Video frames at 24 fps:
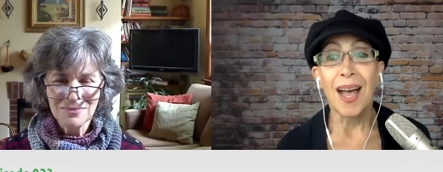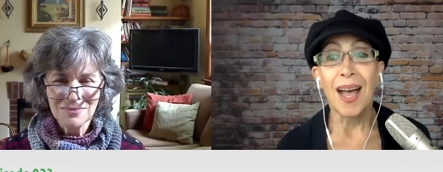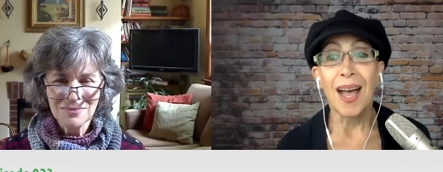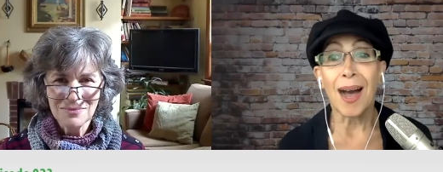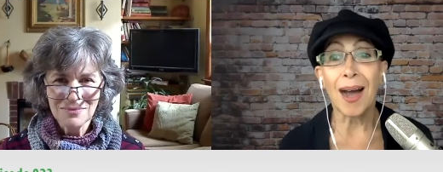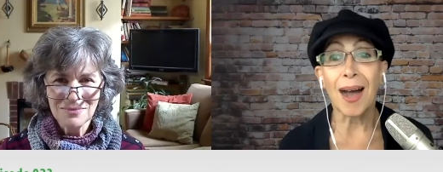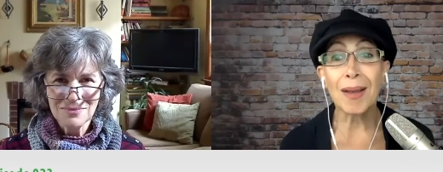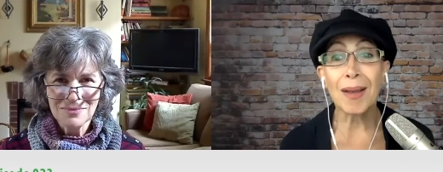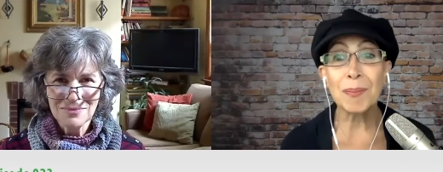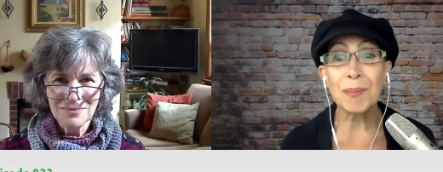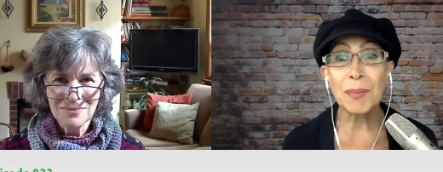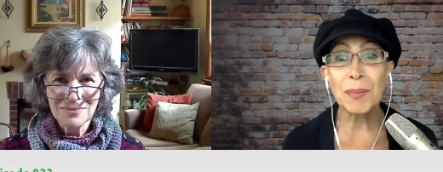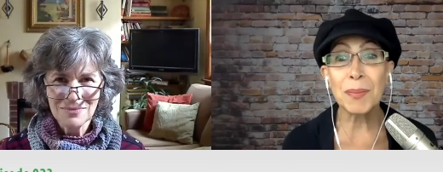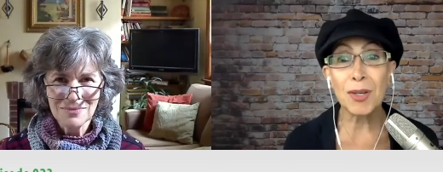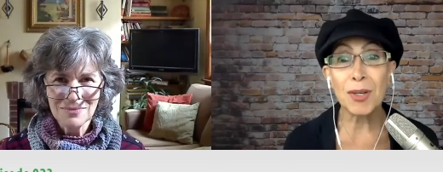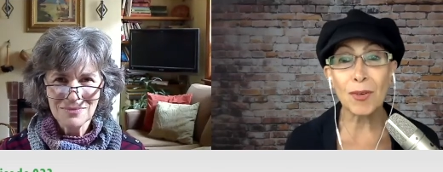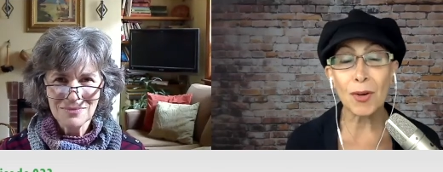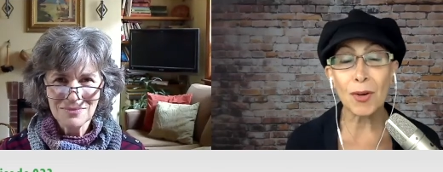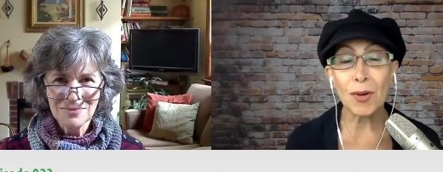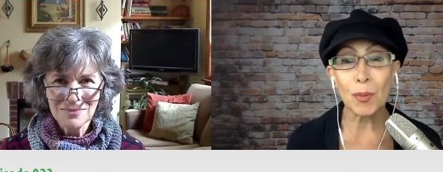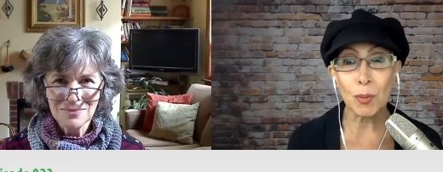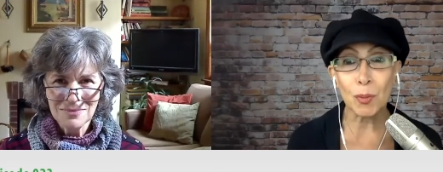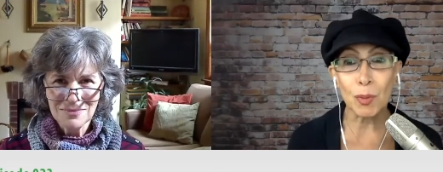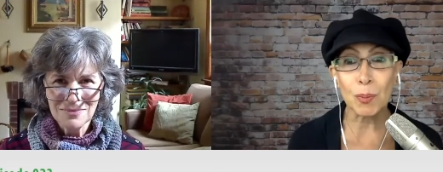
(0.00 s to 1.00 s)
Speaker 1: I'm
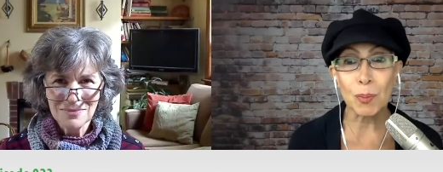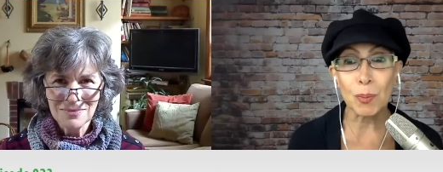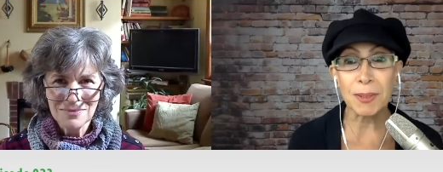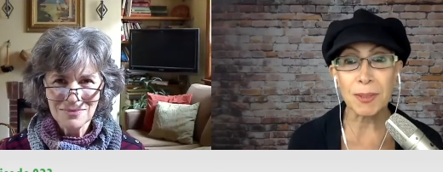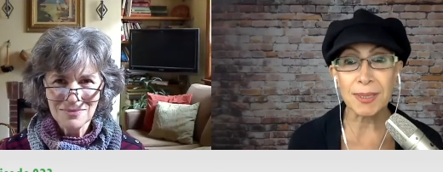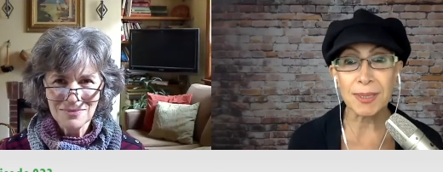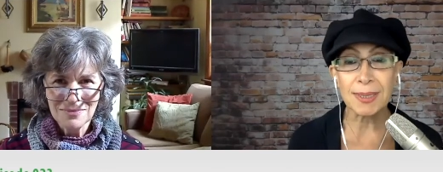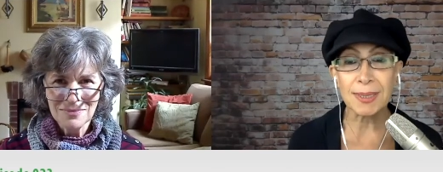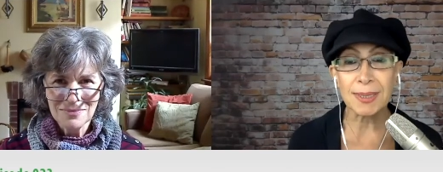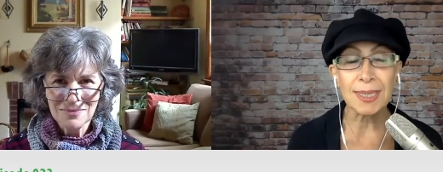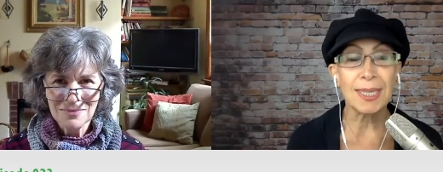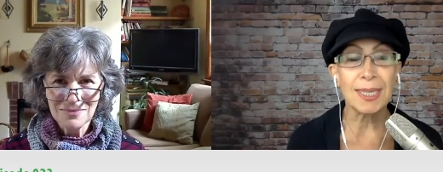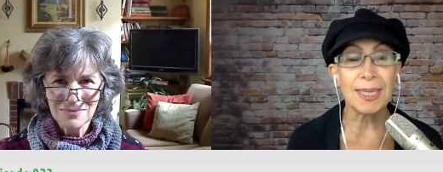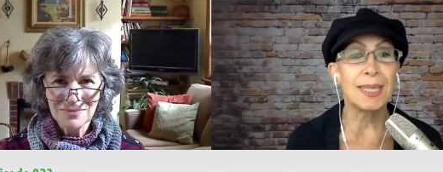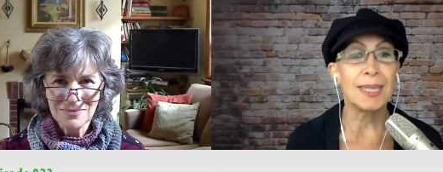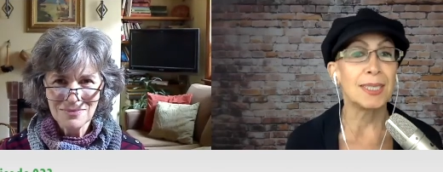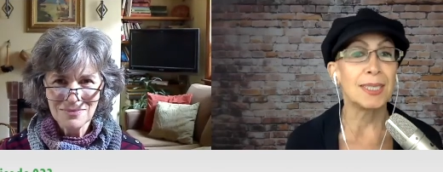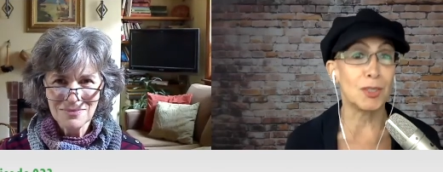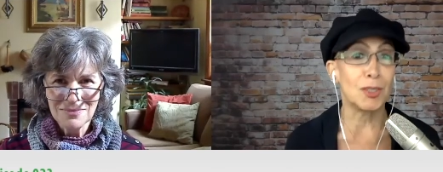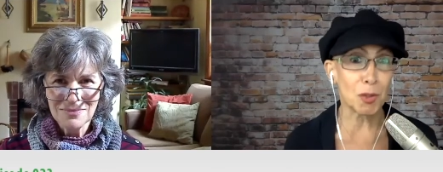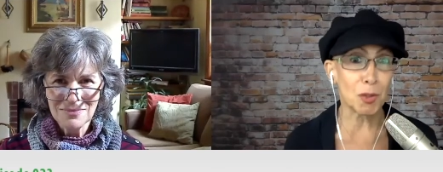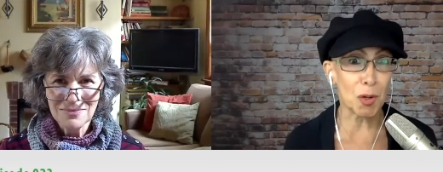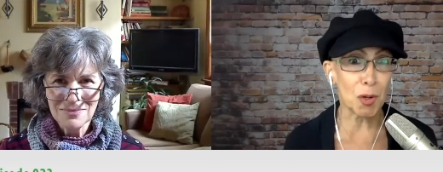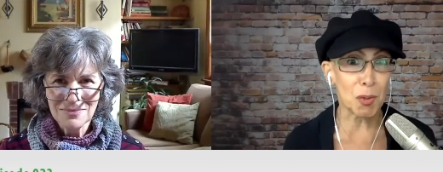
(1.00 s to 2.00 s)
Mira Rubin,
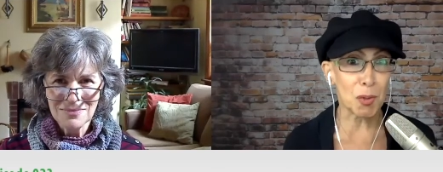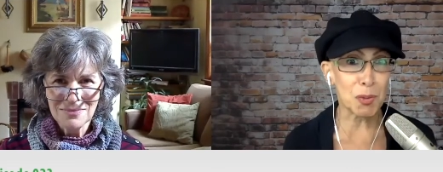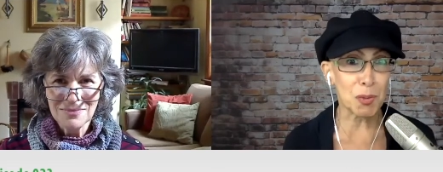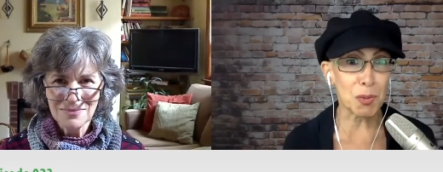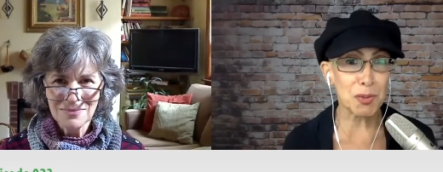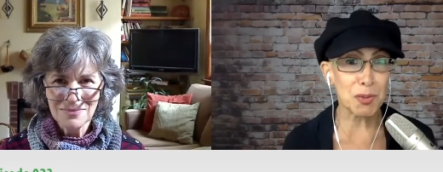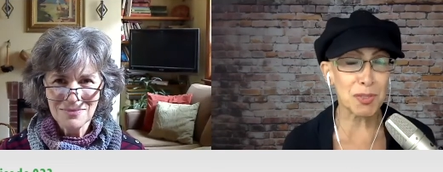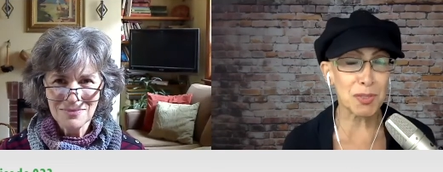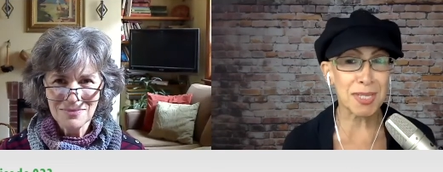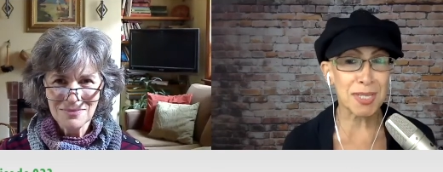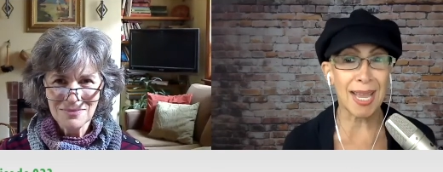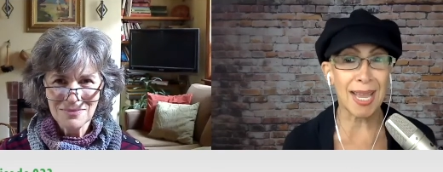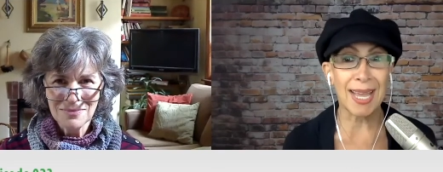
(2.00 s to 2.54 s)
your host,